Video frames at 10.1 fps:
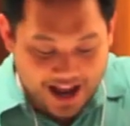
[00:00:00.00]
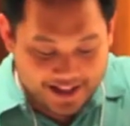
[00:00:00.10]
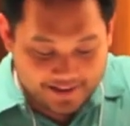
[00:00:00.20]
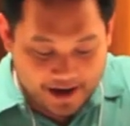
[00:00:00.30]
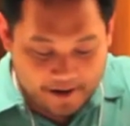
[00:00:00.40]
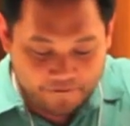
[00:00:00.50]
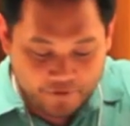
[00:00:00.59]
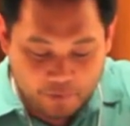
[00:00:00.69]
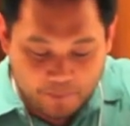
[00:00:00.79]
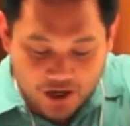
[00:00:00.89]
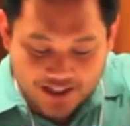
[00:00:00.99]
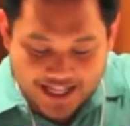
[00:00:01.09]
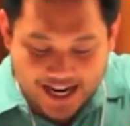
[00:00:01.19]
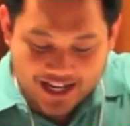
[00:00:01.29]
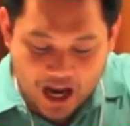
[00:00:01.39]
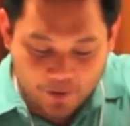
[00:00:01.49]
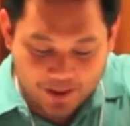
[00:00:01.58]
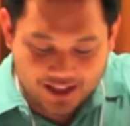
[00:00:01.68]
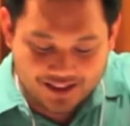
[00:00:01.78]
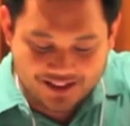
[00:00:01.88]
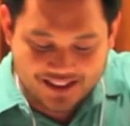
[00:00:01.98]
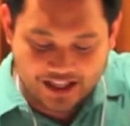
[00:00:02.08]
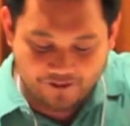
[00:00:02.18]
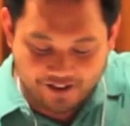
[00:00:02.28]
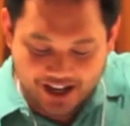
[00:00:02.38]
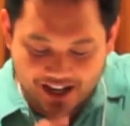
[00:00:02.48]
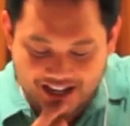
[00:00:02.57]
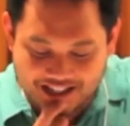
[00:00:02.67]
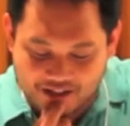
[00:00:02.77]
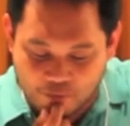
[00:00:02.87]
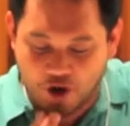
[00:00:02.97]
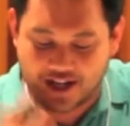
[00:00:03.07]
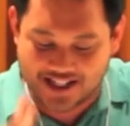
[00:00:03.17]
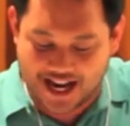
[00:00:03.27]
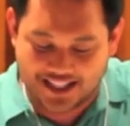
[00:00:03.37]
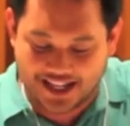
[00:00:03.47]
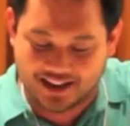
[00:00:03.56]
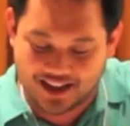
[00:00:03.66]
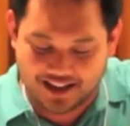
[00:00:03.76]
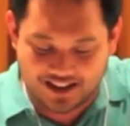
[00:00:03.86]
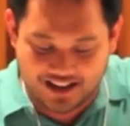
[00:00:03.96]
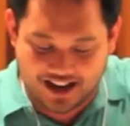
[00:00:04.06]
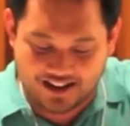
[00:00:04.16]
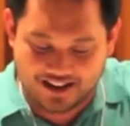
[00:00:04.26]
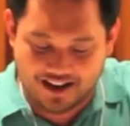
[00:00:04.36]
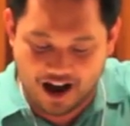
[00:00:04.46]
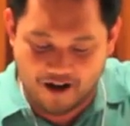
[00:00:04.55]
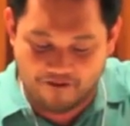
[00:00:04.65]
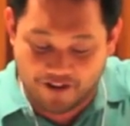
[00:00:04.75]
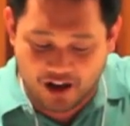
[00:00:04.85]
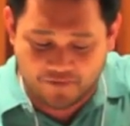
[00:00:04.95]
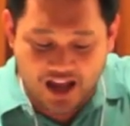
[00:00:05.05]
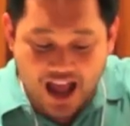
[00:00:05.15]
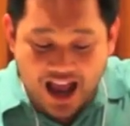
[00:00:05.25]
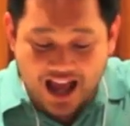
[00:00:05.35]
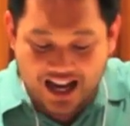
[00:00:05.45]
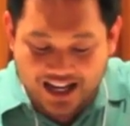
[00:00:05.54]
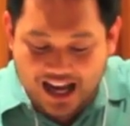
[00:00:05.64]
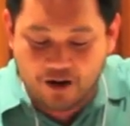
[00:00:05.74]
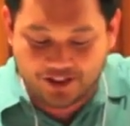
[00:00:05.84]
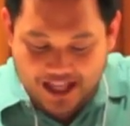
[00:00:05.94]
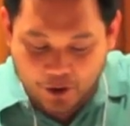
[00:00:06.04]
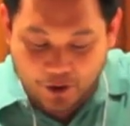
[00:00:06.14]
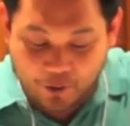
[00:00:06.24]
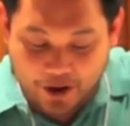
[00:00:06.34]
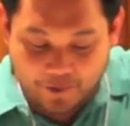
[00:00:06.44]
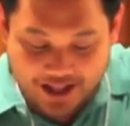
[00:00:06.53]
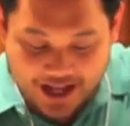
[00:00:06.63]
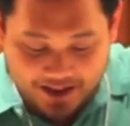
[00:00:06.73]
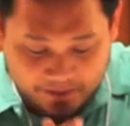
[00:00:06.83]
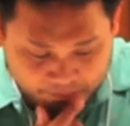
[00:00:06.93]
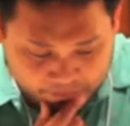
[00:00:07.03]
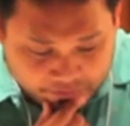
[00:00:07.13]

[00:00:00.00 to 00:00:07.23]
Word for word: And um, people are saying now that TV is more exciting than than uh, film, and I kind of tend to agree with that.